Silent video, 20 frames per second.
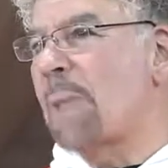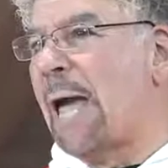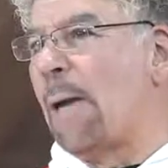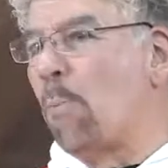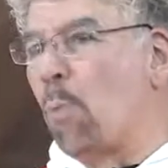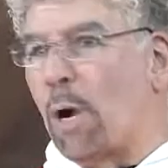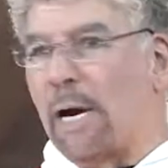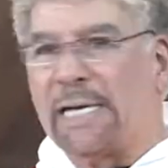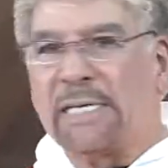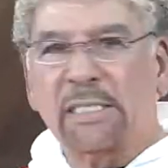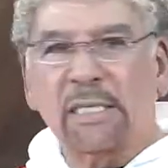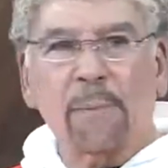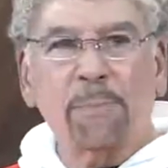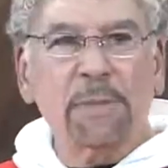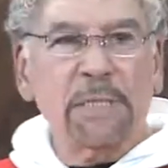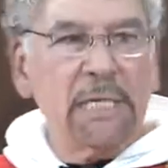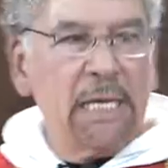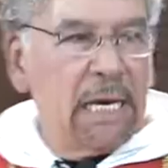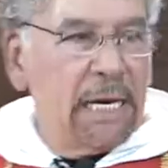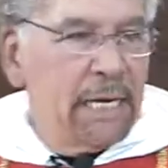And winds
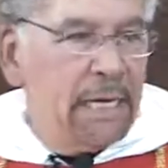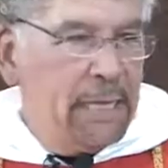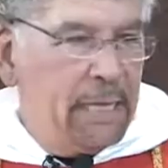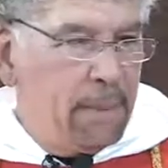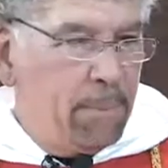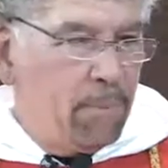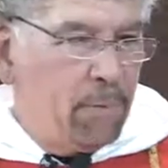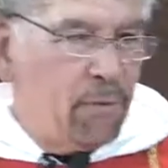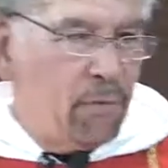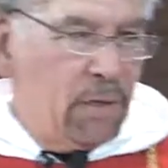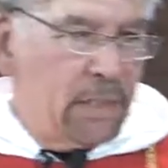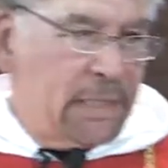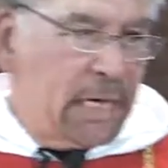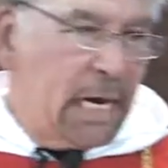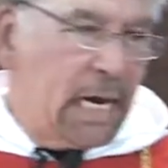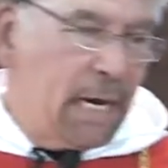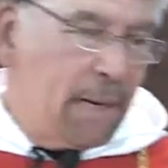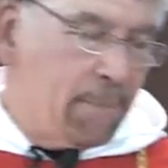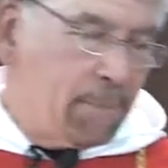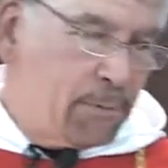up denying him three
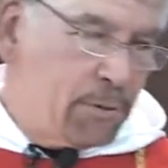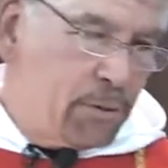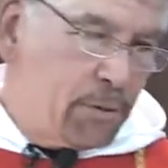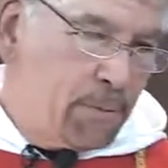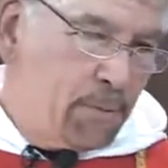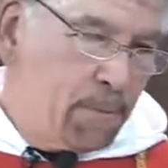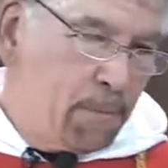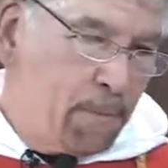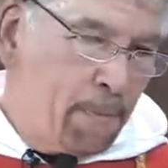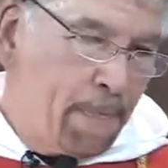times.